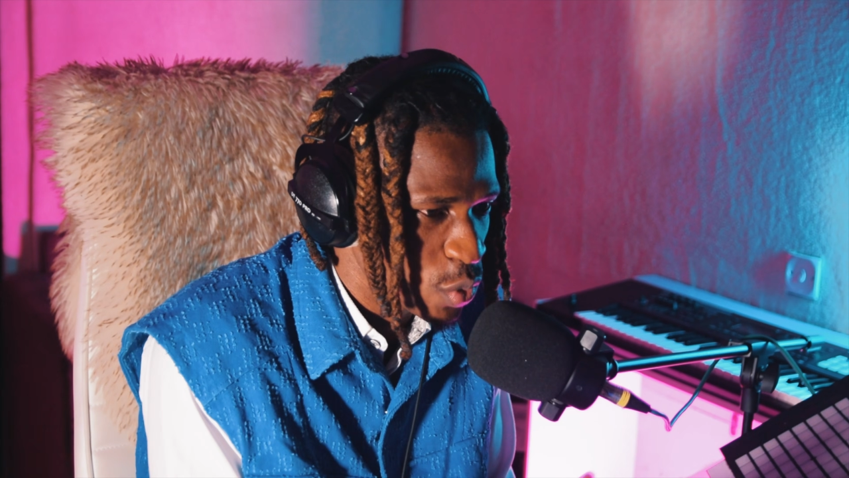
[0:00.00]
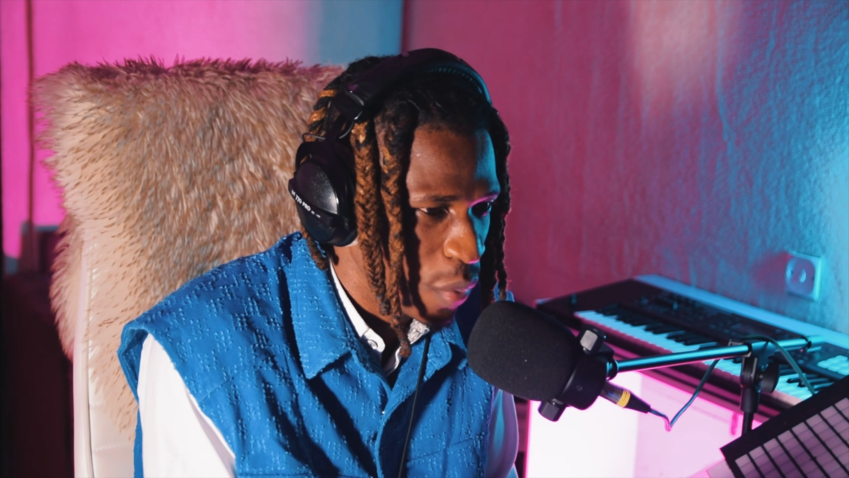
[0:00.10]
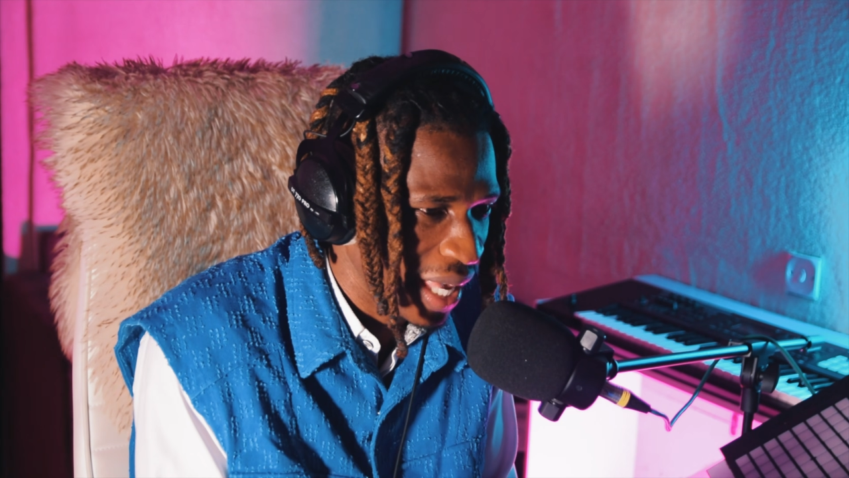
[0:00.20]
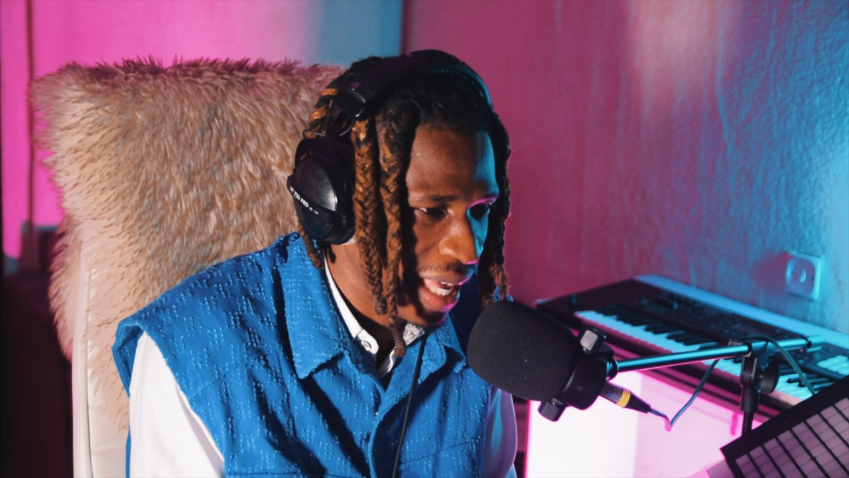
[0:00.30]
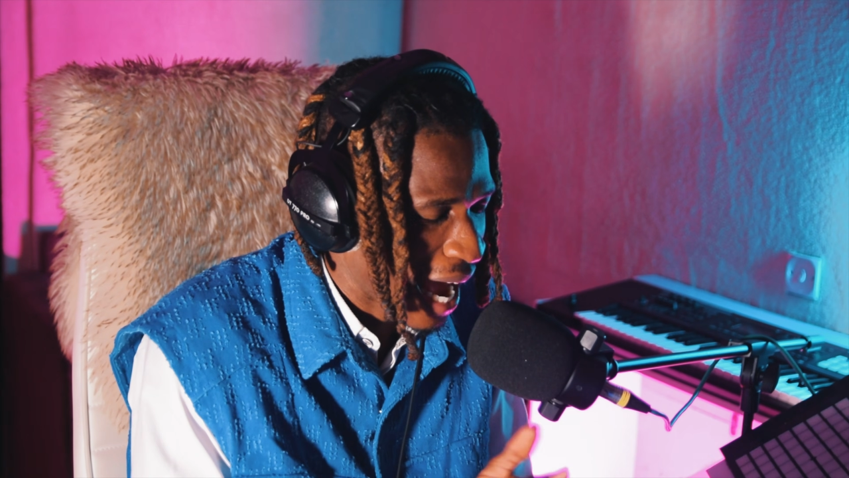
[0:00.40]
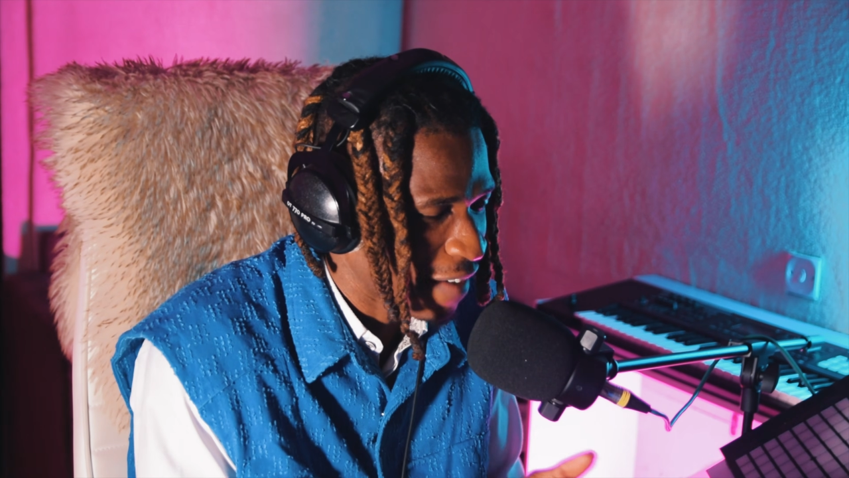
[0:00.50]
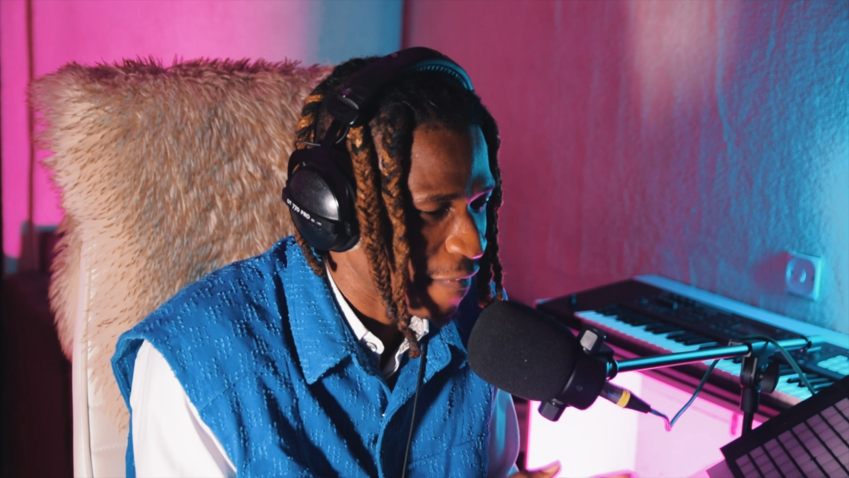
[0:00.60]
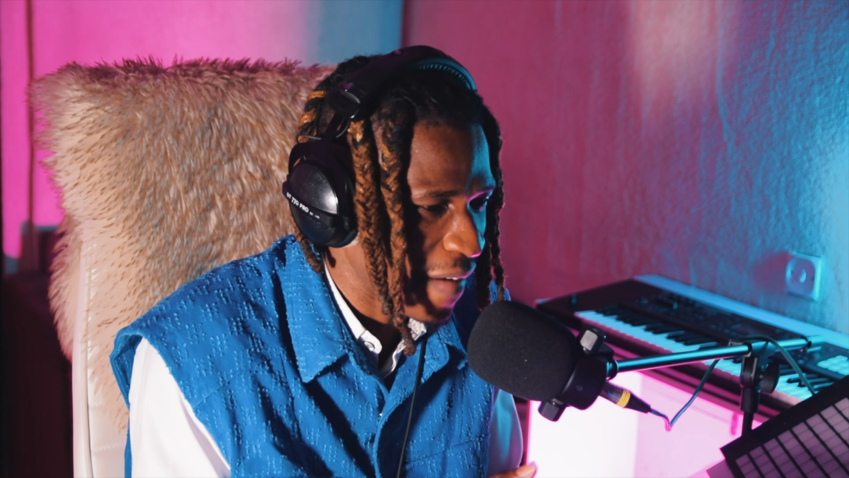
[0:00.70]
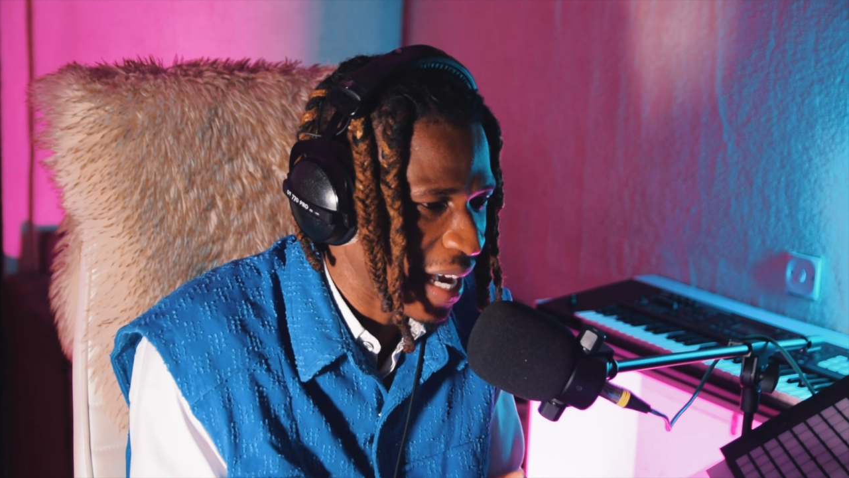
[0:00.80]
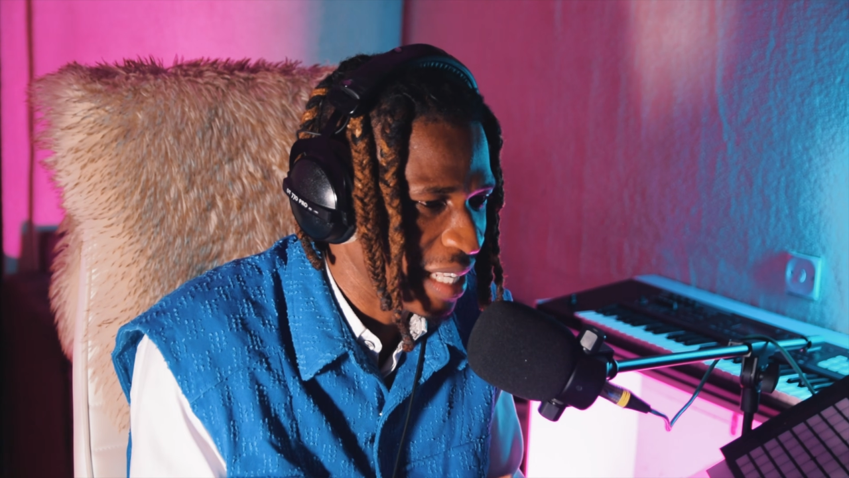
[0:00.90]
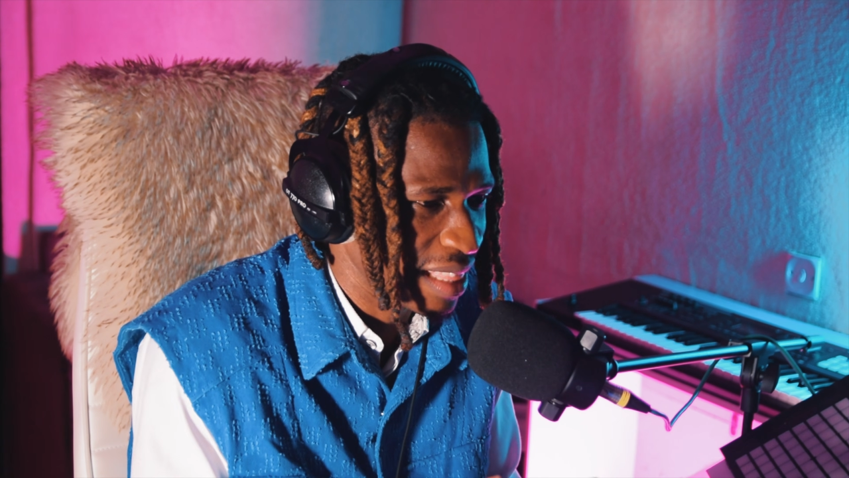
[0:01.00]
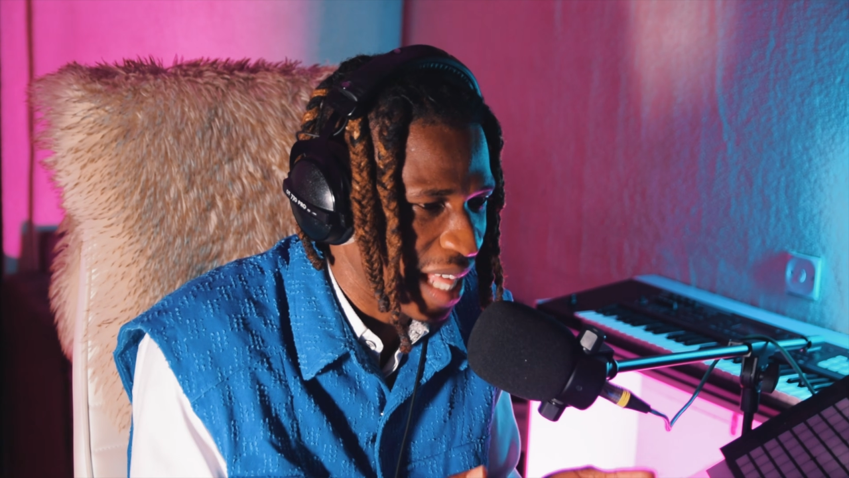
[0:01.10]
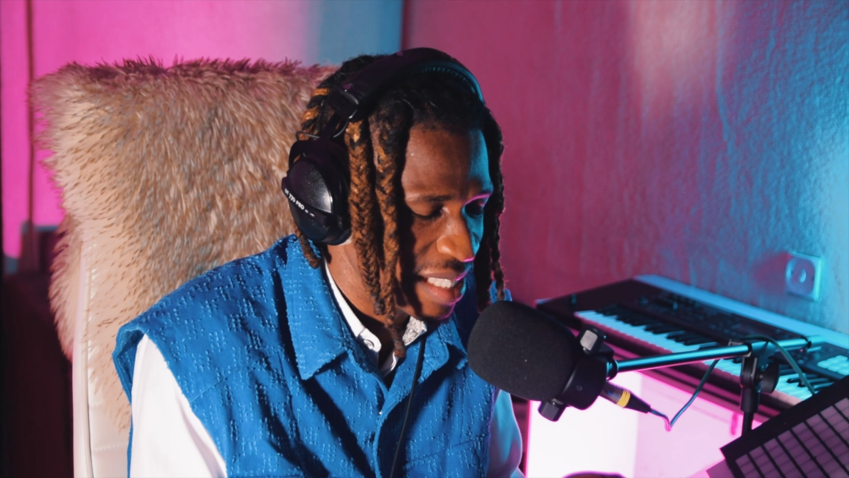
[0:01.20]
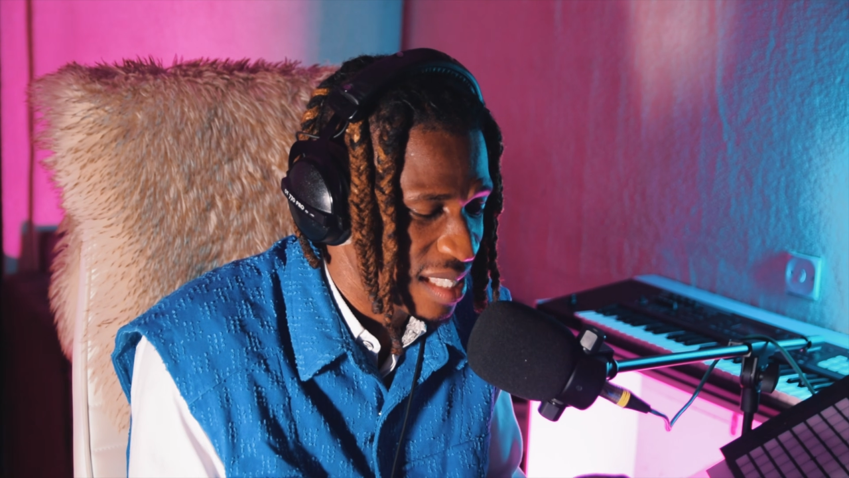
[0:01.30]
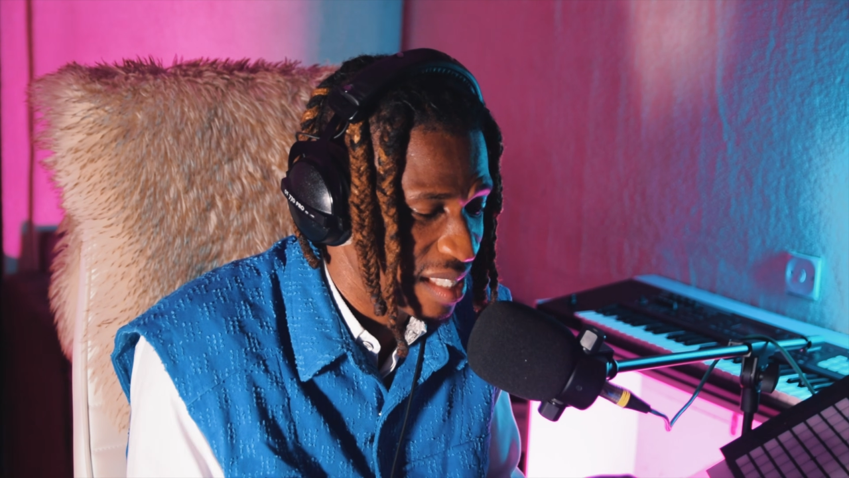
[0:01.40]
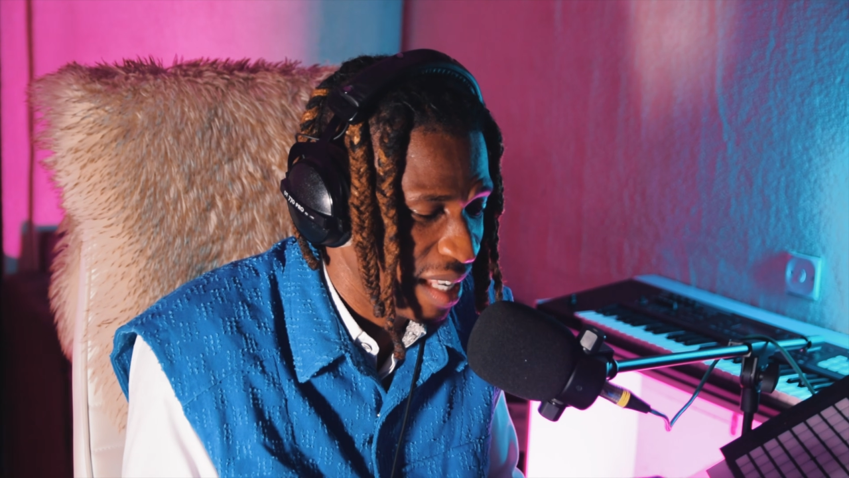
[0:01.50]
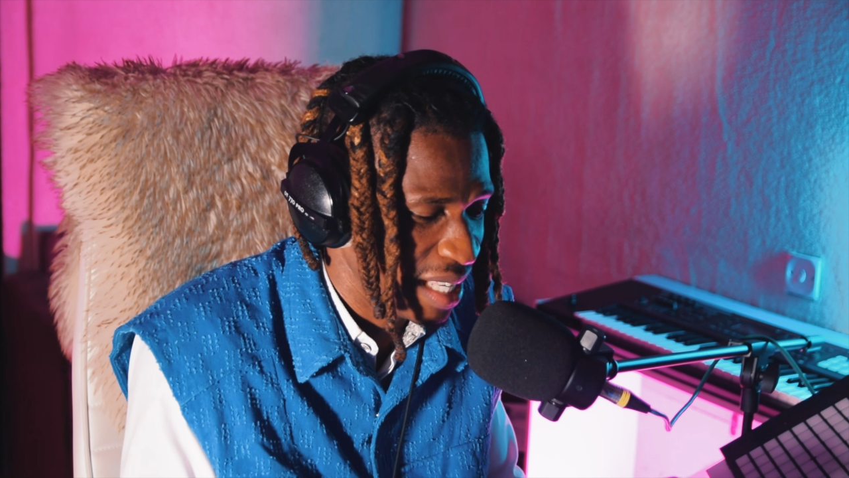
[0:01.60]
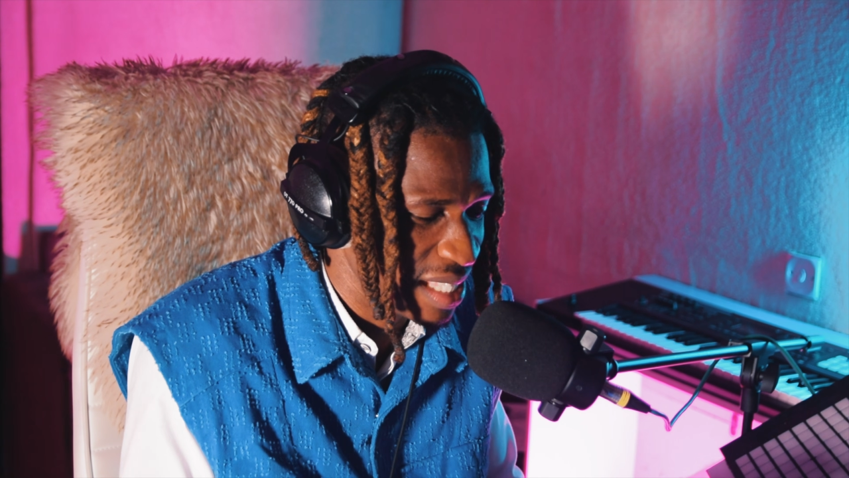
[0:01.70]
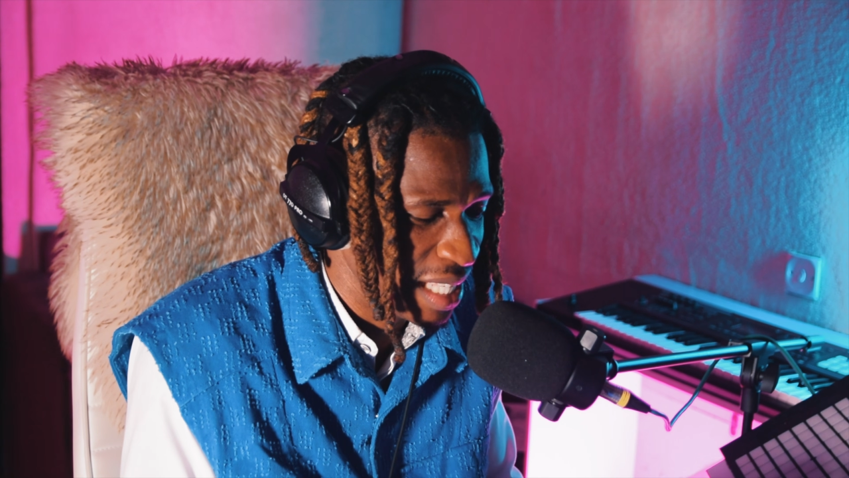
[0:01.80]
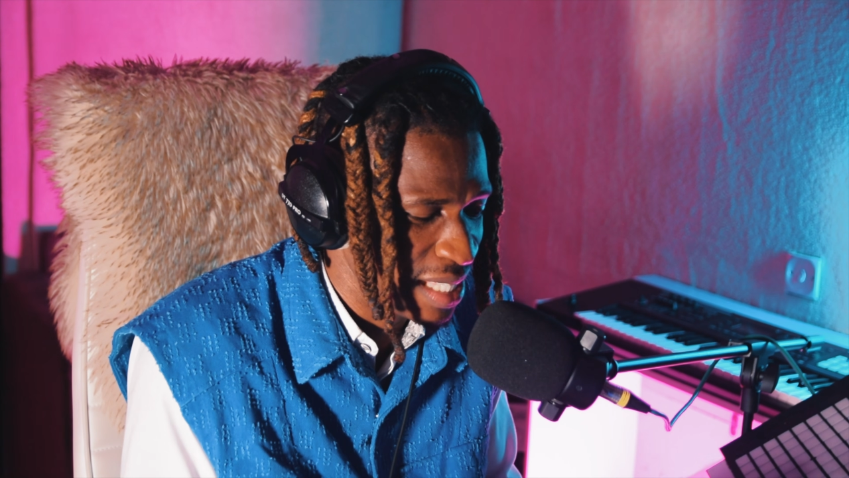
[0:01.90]
way, I find that
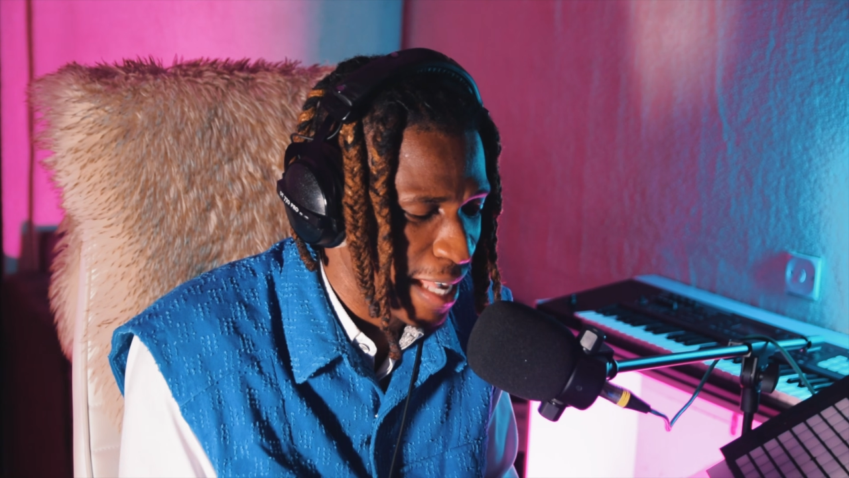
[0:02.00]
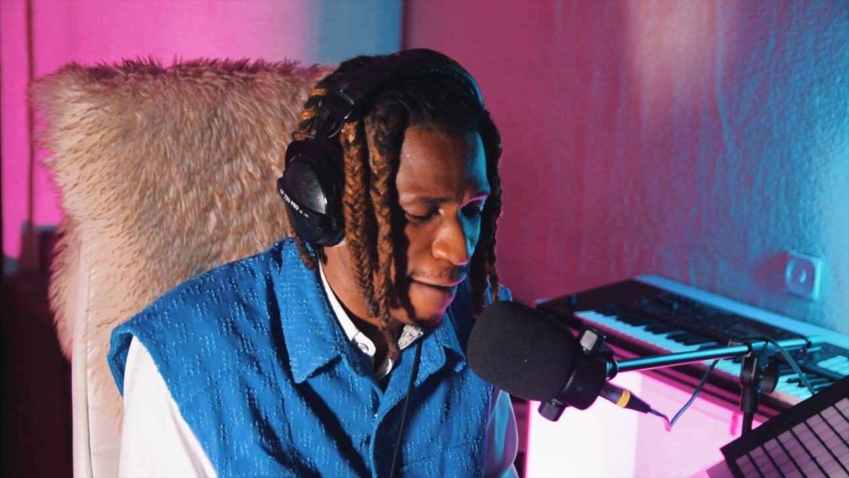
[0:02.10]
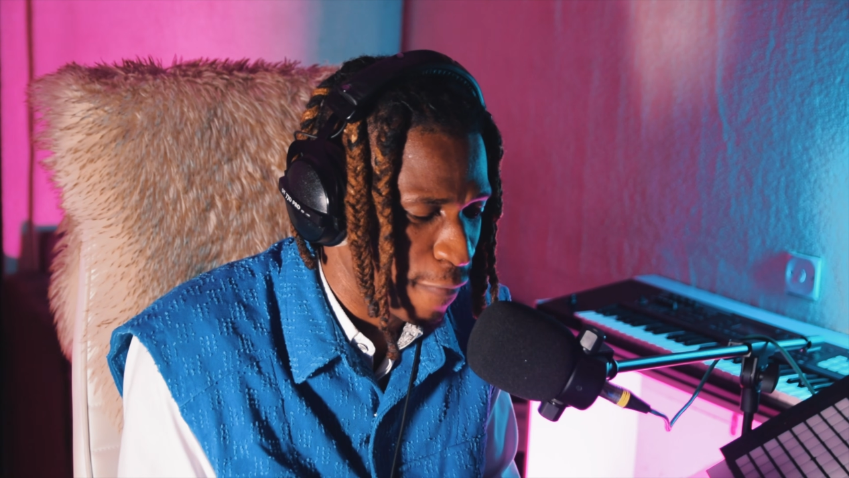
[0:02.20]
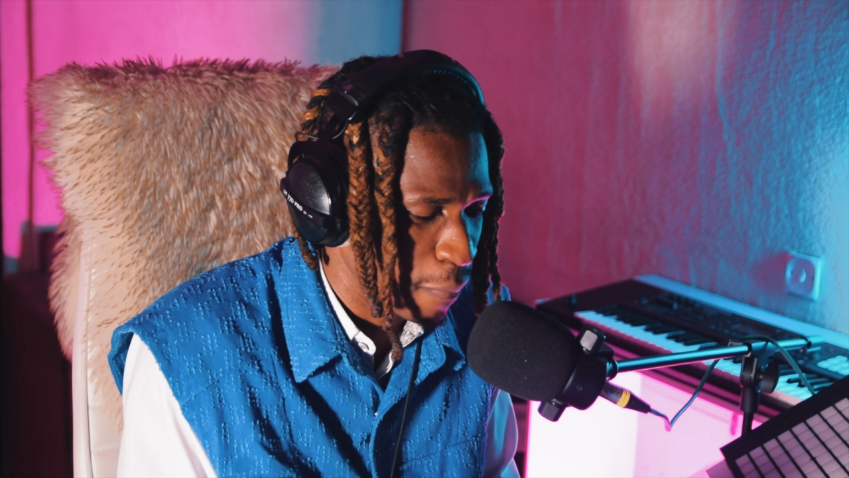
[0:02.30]
it's easier for